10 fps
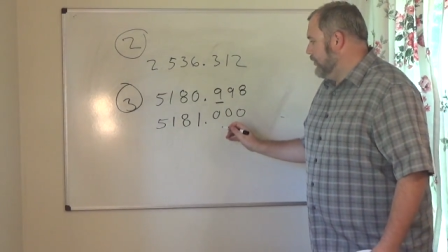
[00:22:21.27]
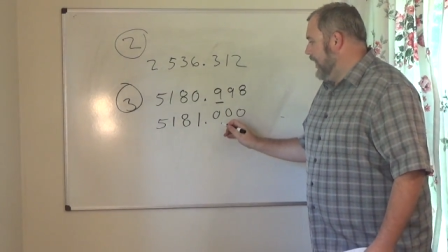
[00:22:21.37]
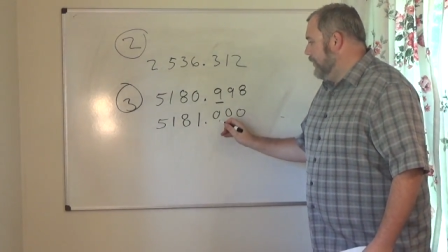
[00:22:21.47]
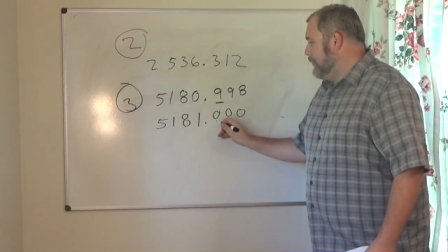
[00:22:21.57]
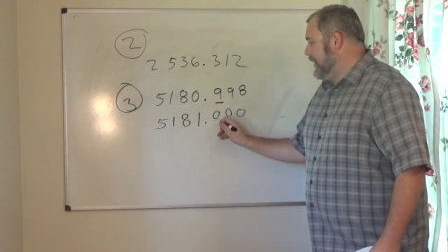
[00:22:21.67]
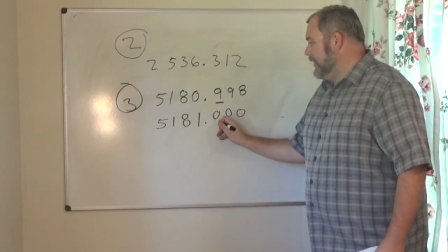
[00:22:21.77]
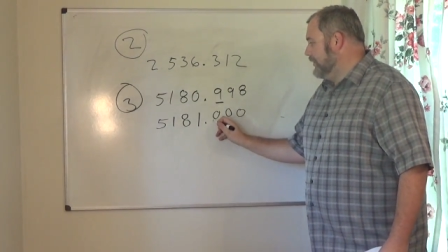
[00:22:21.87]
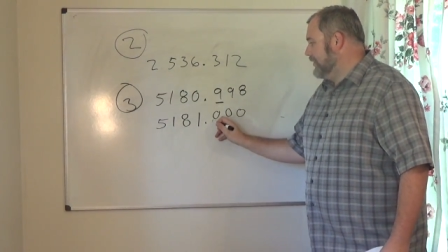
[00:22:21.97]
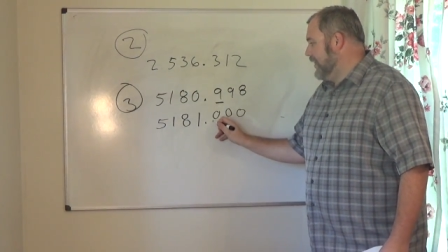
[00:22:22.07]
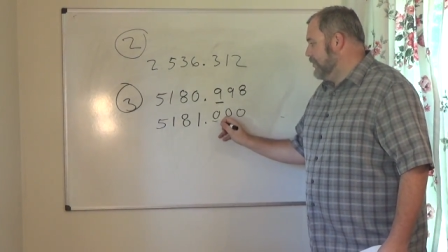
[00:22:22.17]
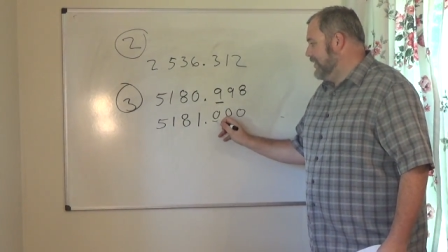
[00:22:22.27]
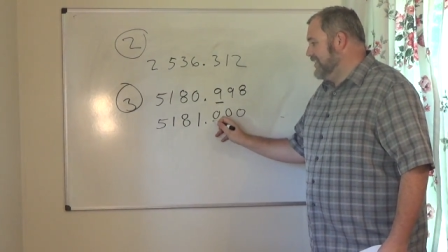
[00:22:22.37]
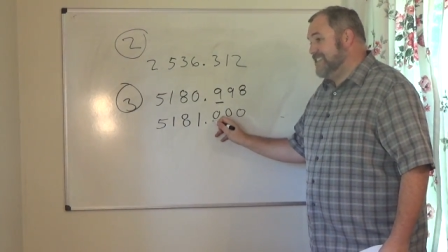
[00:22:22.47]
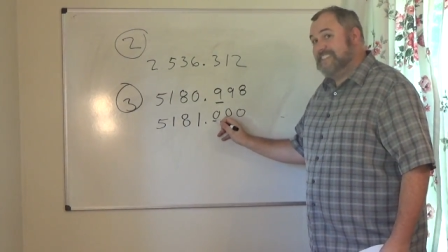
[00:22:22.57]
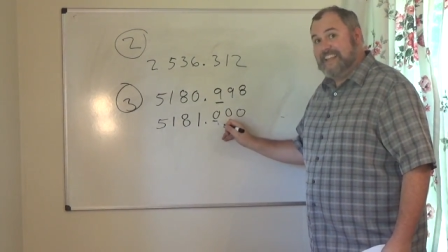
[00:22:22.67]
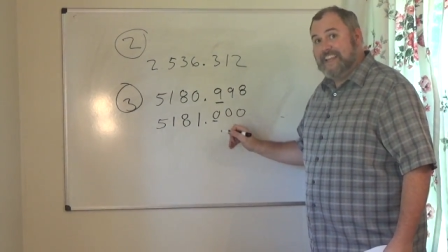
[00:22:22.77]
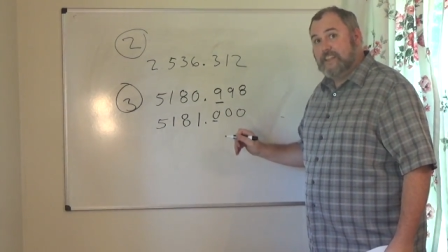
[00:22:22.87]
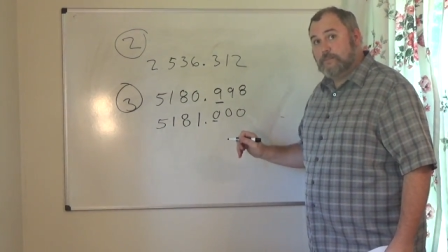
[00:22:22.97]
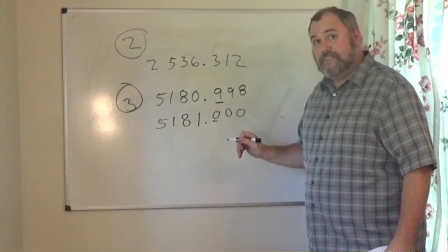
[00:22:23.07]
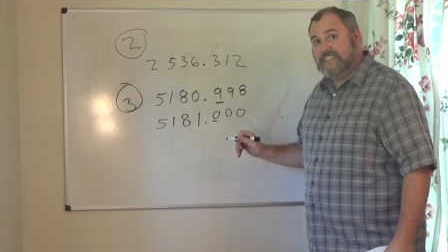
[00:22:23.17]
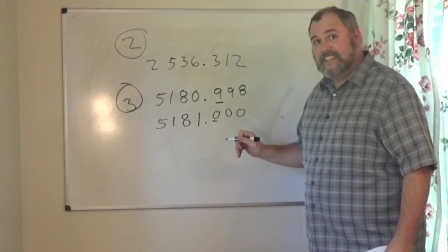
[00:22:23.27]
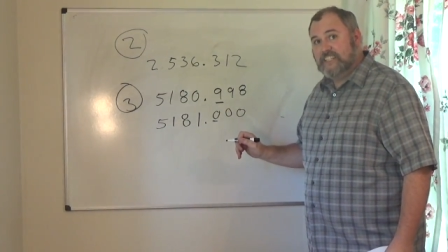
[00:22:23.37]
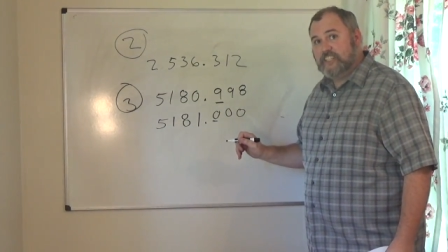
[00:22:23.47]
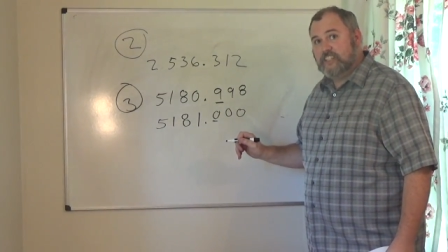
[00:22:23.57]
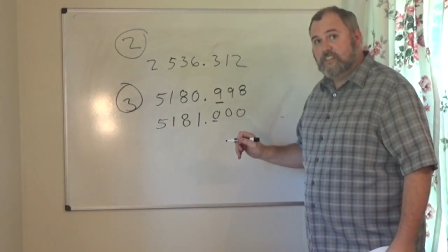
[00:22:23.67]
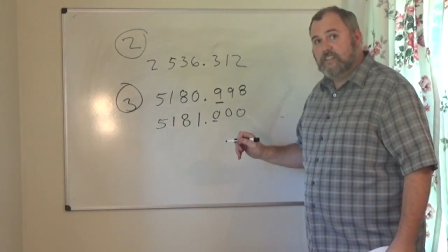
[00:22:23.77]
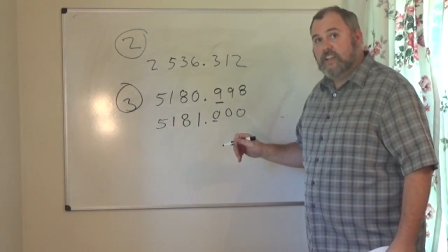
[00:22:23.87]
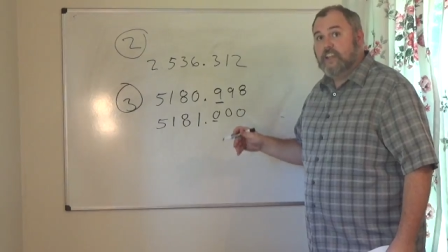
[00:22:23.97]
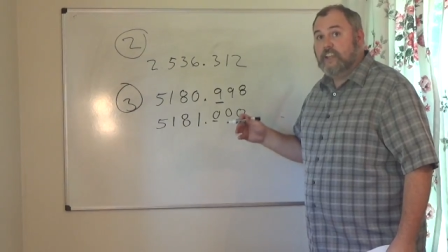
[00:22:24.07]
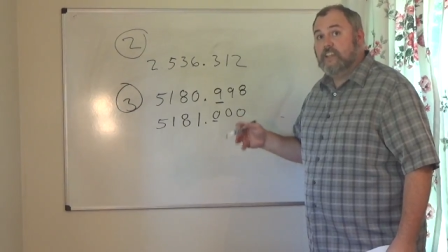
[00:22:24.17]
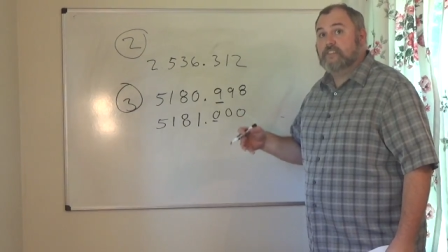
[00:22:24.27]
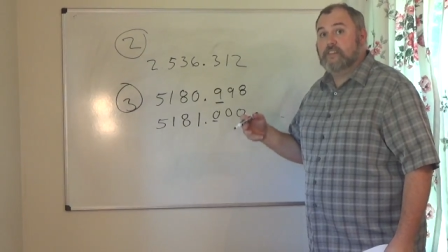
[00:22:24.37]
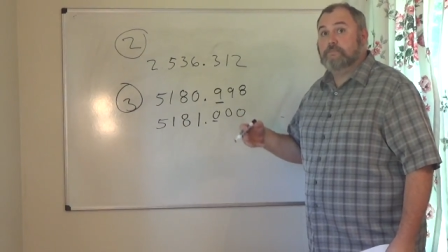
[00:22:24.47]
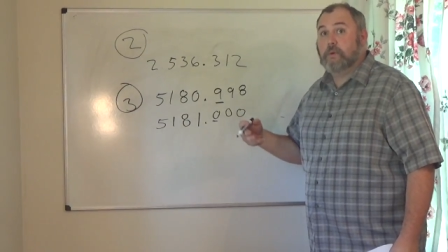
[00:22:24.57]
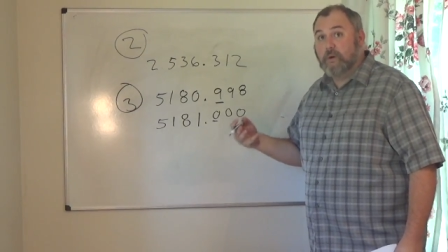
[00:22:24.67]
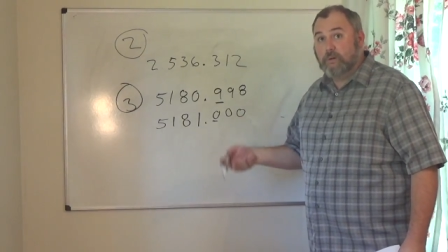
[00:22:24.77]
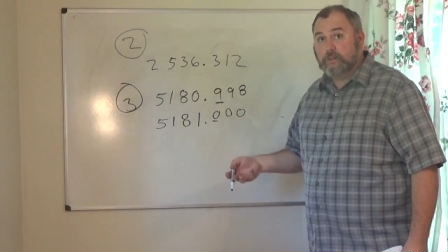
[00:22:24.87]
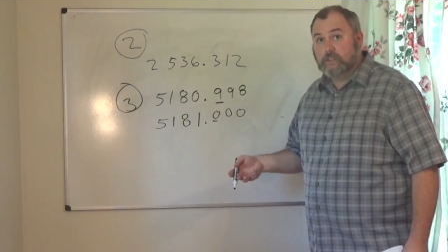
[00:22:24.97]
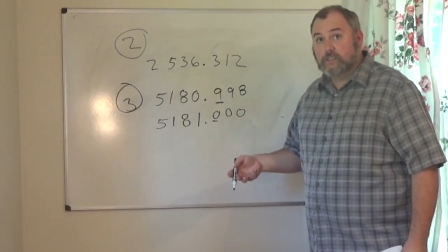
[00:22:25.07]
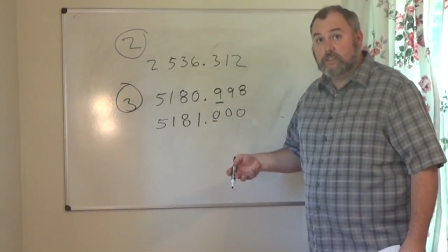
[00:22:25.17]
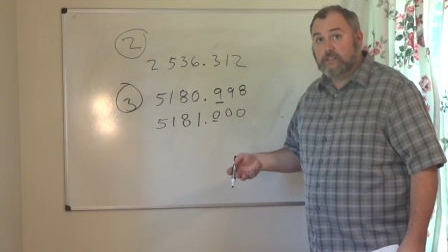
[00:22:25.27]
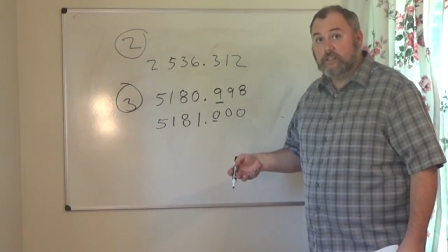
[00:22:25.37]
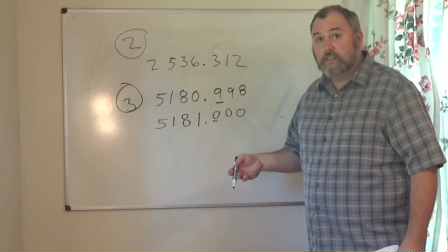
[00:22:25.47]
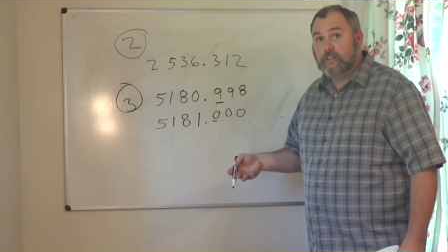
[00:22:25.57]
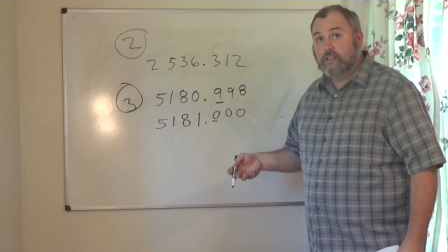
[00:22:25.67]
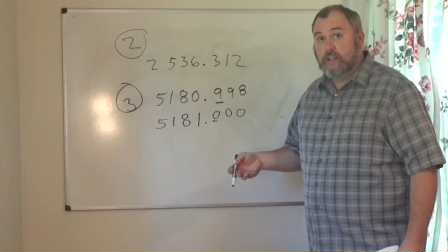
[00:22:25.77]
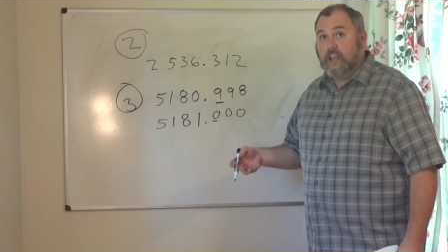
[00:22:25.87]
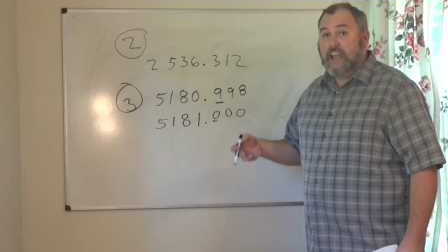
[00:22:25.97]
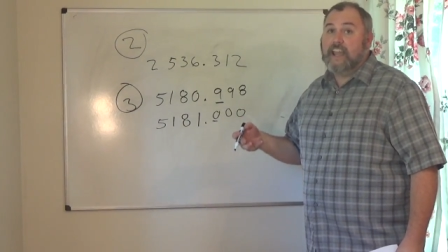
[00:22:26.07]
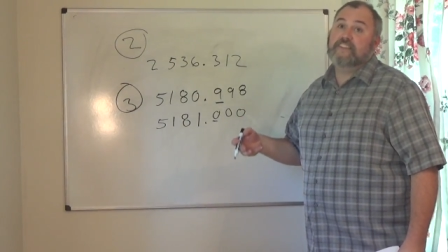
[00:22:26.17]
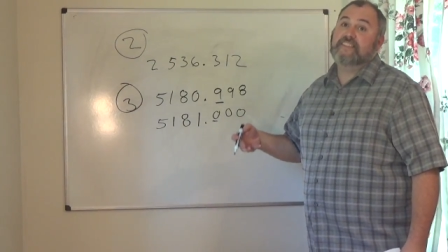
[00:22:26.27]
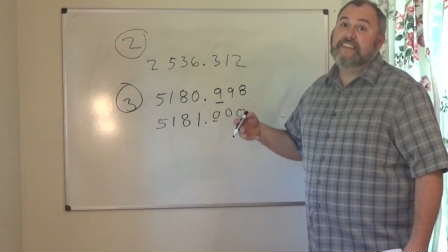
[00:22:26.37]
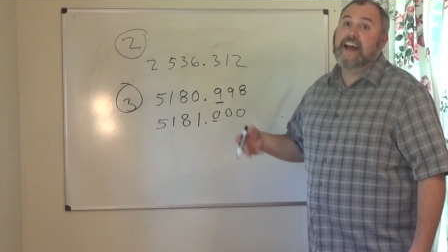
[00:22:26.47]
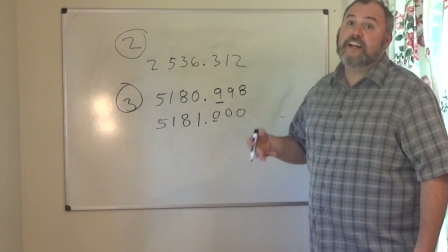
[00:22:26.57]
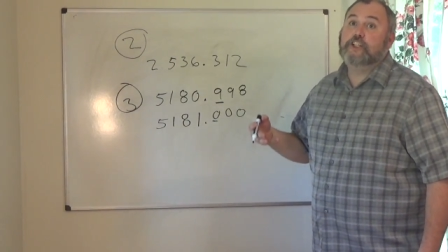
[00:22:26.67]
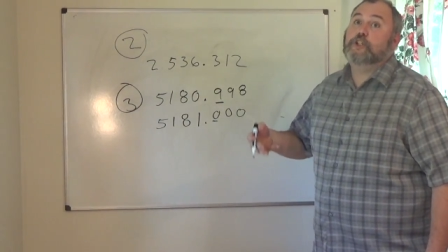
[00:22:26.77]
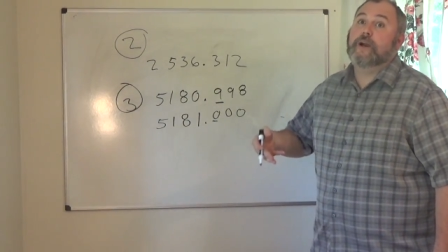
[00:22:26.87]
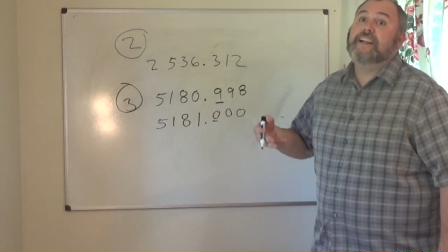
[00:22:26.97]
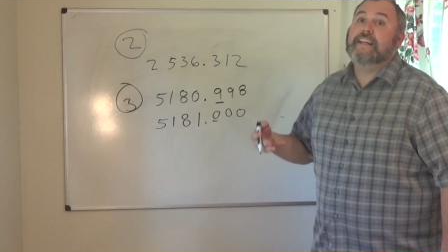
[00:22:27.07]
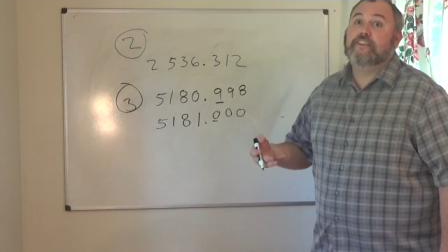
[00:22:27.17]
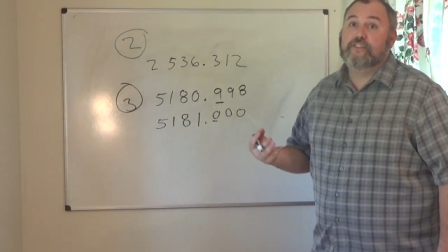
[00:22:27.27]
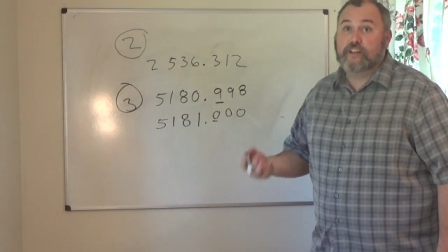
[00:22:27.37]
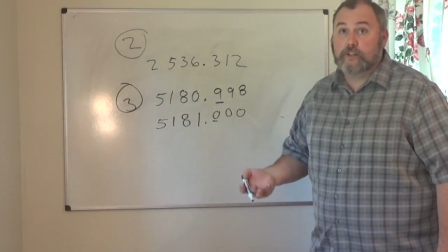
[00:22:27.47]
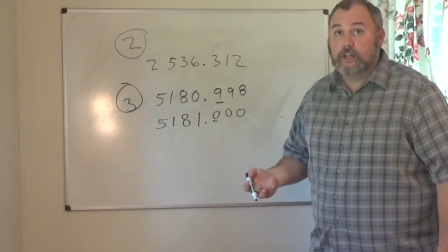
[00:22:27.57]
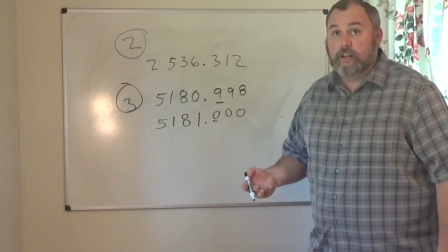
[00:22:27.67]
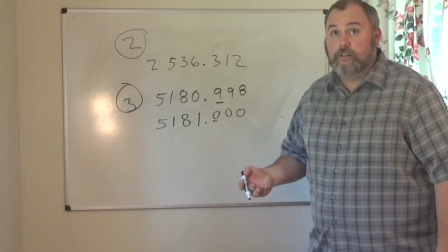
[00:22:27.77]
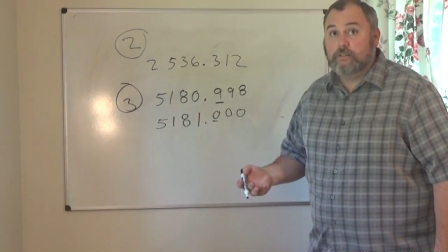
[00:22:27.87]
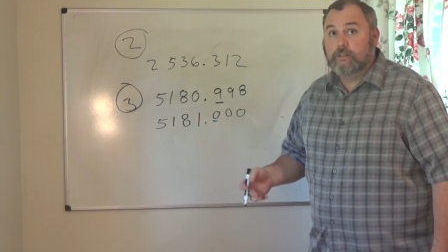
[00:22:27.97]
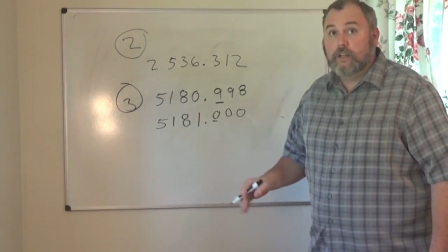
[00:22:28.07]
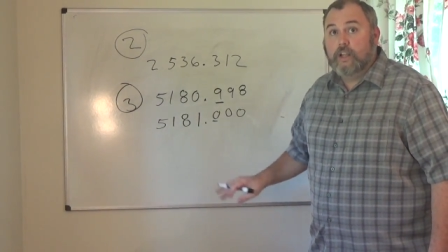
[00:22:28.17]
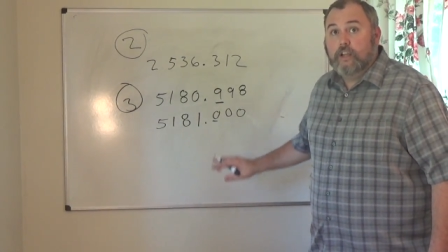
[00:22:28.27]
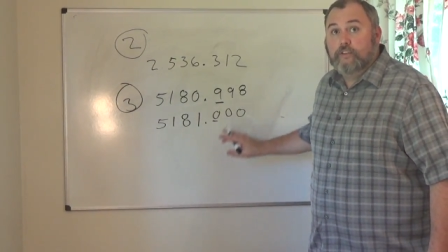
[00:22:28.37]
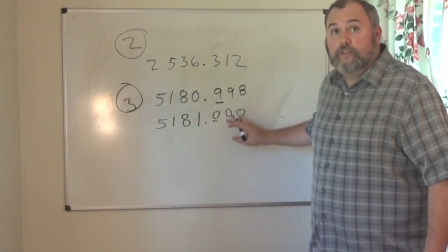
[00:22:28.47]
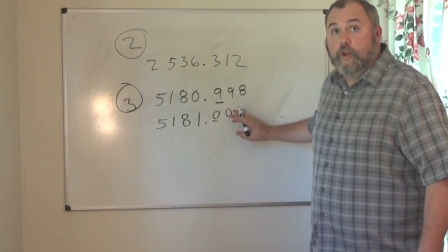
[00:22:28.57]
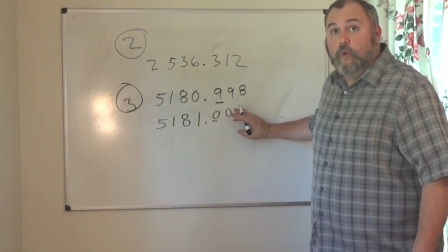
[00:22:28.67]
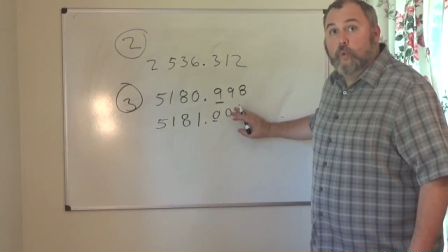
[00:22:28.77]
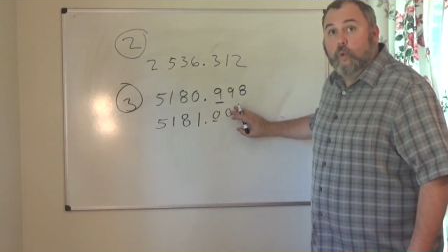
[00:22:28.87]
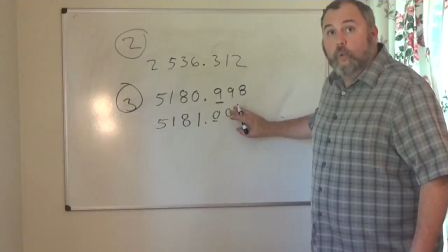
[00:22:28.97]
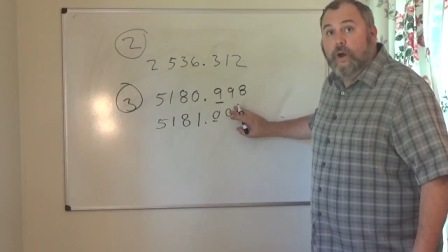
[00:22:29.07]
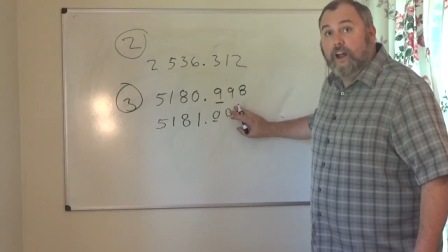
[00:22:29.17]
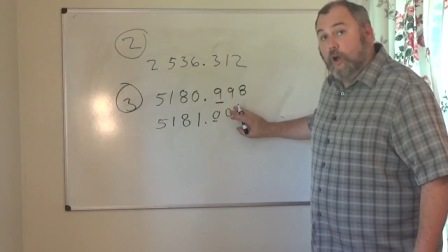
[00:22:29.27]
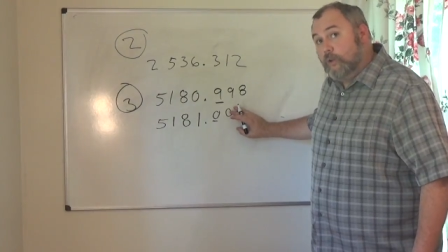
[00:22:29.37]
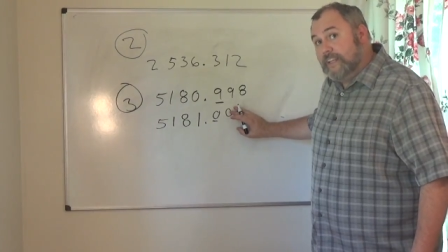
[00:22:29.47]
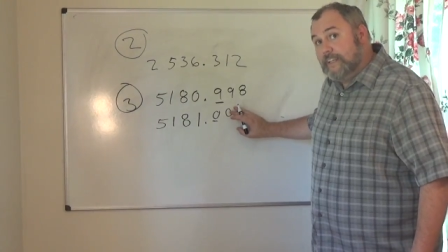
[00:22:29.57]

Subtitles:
That means that this 10th position is important. It's not a trailing 0. So what only